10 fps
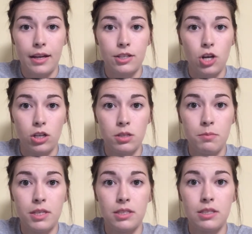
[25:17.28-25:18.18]
talk to
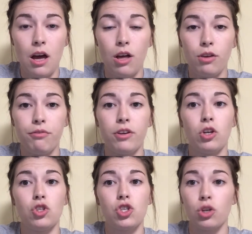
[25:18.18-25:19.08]
Mrs.
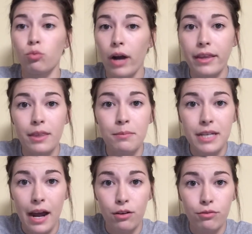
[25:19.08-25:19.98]
Hollifield. She'll write them
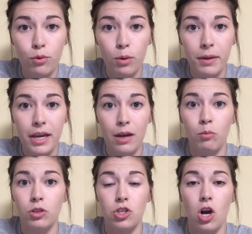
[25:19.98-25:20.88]
down for me,
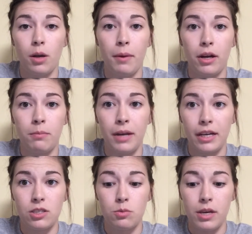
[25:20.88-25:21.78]
and we'll talk about them
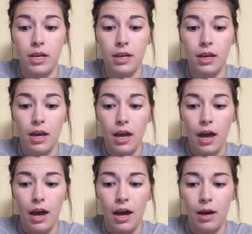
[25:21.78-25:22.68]
next week.
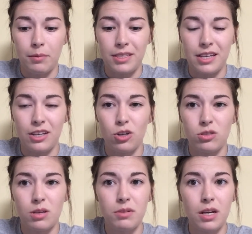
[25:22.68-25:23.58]
Because I know
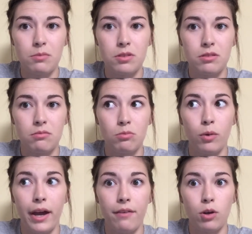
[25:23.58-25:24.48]
sometimes
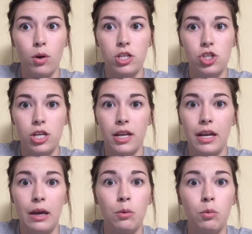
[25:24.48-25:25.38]
we have a question
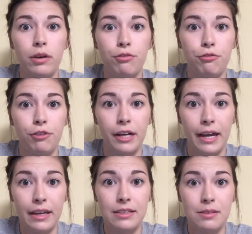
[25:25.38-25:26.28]
and we
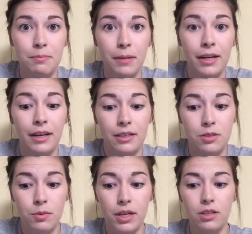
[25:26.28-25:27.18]
forget by
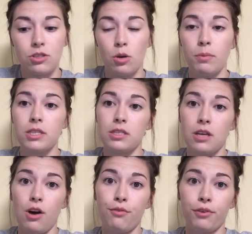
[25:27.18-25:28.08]
next week. So Mrs.
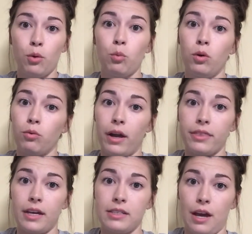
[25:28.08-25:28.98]
Hollifield will write
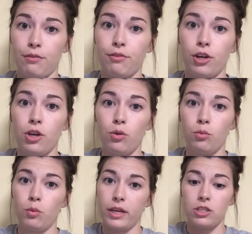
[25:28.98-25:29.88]
that down for you,
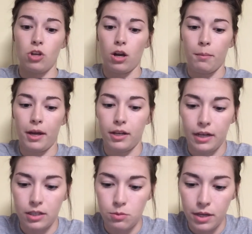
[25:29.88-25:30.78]
and we can talk about it
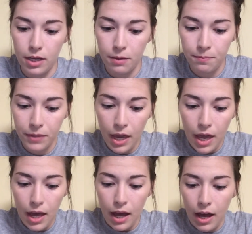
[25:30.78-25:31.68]
next week.
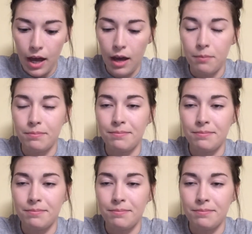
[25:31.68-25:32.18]
That's